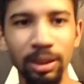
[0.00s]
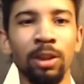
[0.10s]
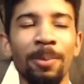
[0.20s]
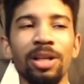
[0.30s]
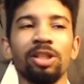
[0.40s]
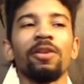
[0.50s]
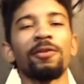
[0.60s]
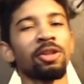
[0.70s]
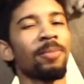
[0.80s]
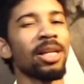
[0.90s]
especially for
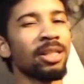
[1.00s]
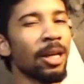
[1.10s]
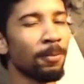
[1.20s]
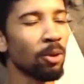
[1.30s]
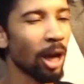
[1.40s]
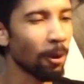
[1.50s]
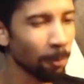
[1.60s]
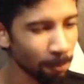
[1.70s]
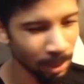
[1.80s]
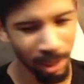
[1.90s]
somebody's debut
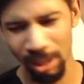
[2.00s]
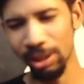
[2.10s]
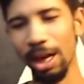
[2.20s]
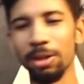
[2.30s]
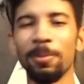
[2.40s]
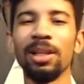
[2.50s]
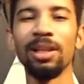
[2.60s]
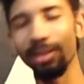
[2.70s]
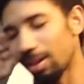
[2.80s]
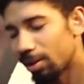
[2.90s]
album. Shout out to
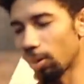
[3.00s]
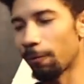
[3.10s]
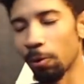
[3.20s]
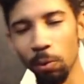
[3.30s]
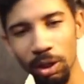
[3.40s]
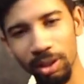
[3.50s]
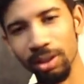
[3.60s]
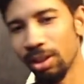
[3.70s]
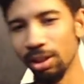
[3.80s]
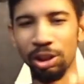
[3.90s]
Billie, love her work.
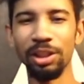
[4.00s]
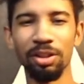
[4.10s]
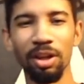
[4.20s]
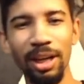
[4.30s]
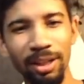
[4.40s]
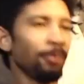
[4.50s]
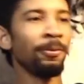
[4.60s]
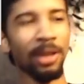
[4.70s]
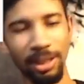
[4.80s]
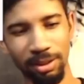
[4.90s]
She's great.
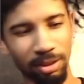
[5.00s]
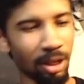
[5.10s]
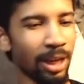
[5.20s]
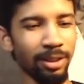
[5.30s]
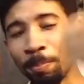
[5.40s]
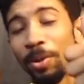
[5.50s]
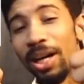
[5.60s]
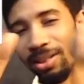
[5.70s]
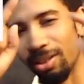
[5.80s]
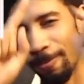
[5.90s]
Finneas is great.
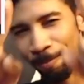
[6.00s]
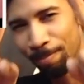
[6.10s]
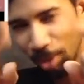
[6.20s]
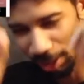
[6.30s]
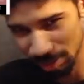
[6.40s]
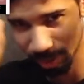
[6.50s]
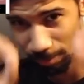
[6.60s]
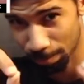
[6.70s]
But, but,